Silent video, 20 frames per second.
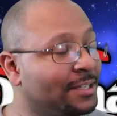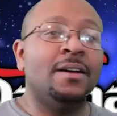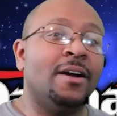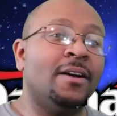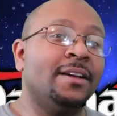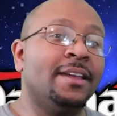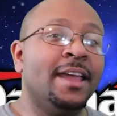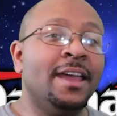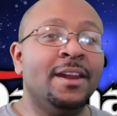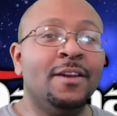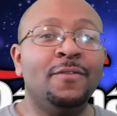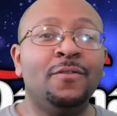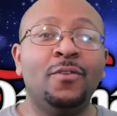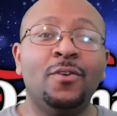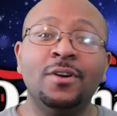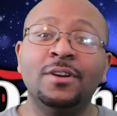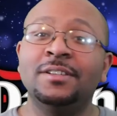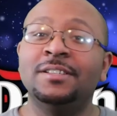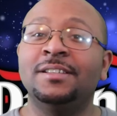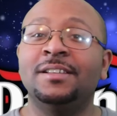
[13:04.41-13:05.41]
Arcana
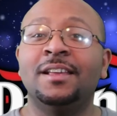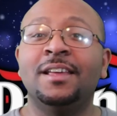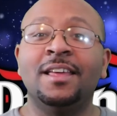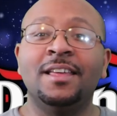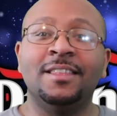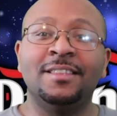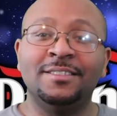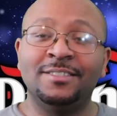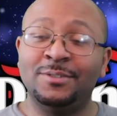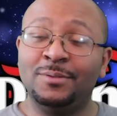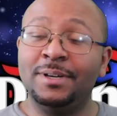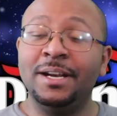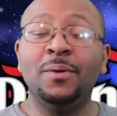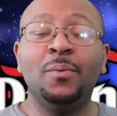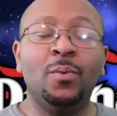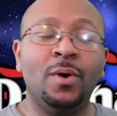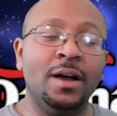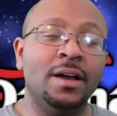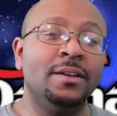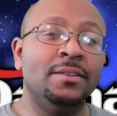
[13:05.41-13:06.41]
Force
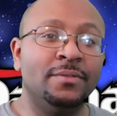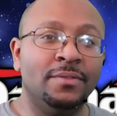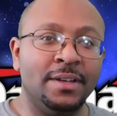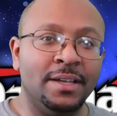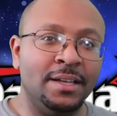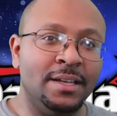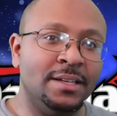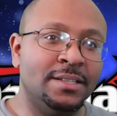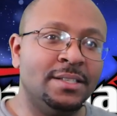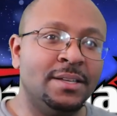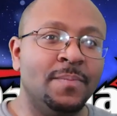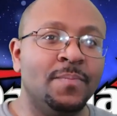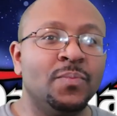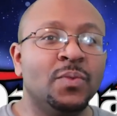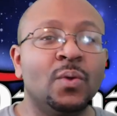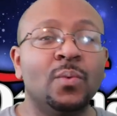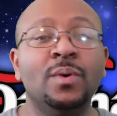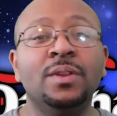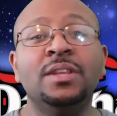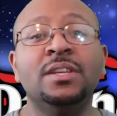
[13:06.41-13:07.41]
twenty-one reads,
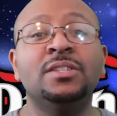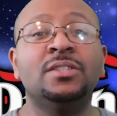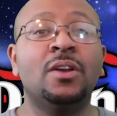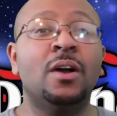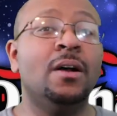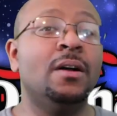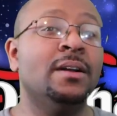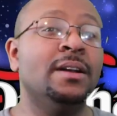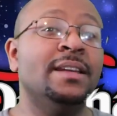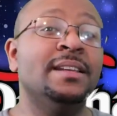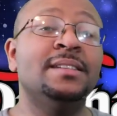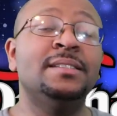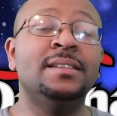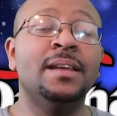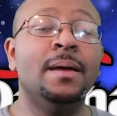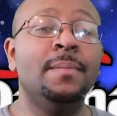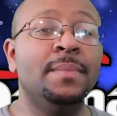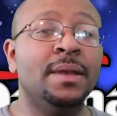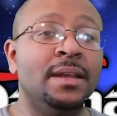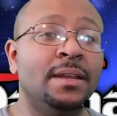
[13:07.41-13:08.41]
when this card is
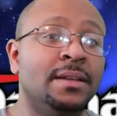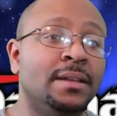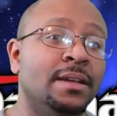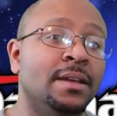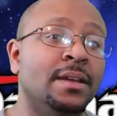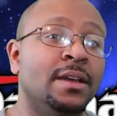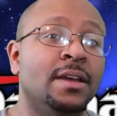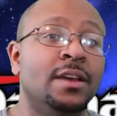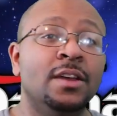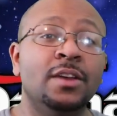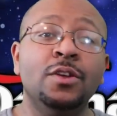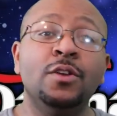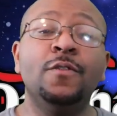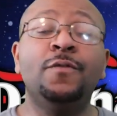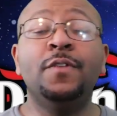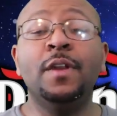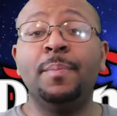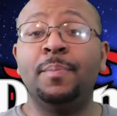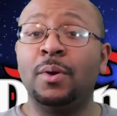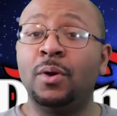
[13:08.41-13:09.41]
summoned, you
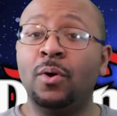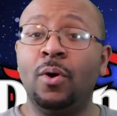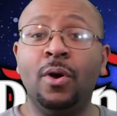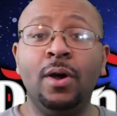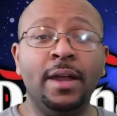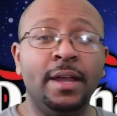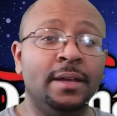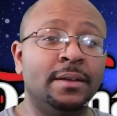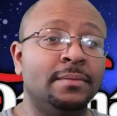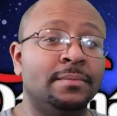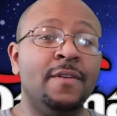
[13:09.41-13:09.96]
flip a coin.